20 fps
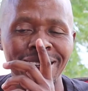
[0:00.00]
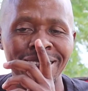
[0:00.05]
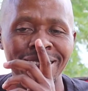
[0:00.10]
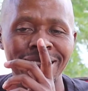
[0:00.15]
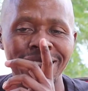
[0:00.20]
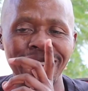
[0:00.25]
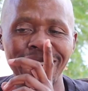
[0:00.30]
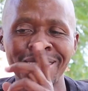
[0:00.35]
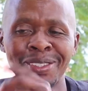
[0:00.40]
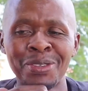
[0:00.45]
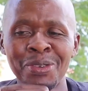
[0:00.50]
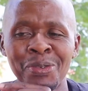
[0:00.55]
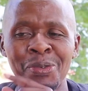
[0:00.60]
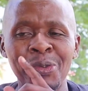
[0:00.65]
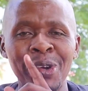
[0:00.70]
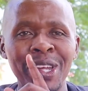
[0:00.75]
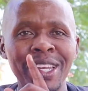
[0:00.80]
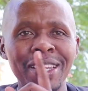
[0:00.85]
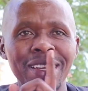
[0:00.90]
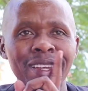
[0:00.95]
Tato
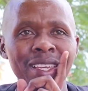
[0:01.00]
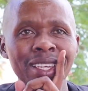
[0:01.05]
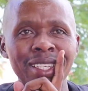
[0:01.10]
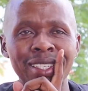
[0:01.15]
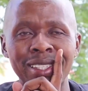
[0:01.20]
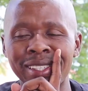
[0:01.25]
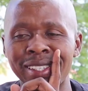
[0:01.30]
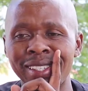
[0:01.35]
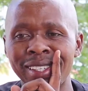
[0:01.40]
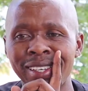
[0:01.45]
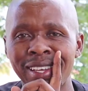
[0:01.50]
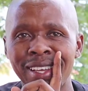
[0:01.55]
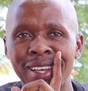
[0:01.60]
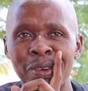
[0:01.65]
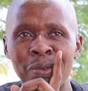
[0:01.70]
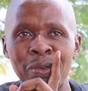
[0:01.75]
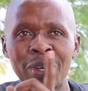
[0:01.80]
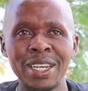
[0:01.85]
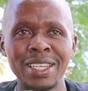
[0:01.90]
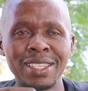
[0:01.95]
when he's
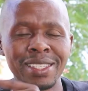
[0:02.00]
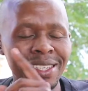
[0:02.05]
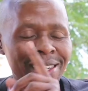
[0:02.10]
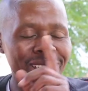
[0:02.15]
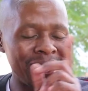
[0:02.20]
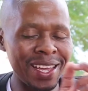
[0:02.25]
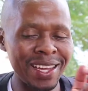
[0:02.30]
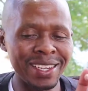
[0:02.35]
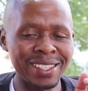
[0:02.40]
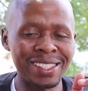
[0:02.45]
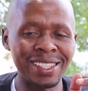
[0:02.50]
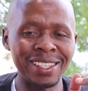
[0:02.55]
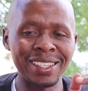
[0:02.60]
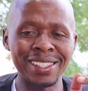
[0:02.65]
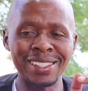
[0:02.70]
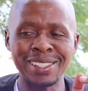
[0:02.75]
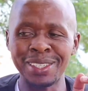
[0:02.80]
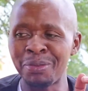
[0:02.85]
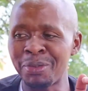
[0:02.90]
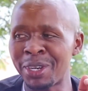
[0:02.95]
in acting
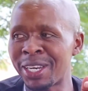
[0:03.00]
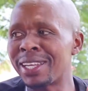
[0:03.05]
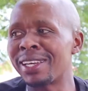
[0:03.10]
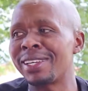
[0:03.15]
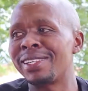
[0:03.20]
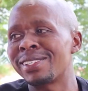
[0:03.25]
is someone else.